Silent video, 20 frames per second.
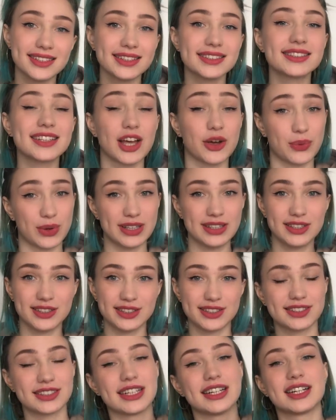is I Want to
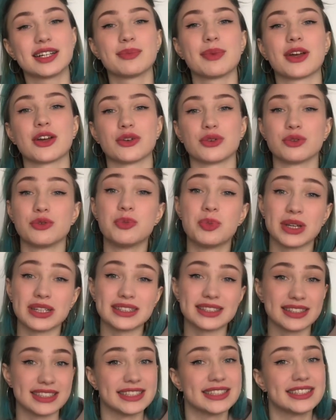Start My Own
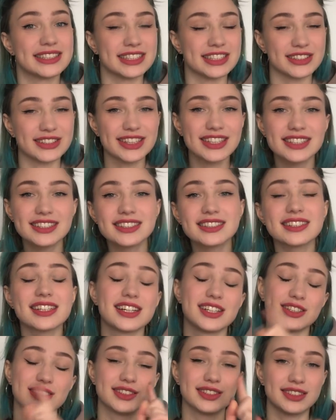Business series,
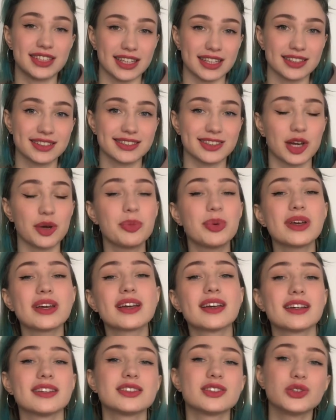and today's
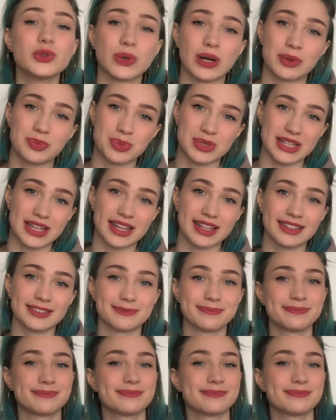topic is the website.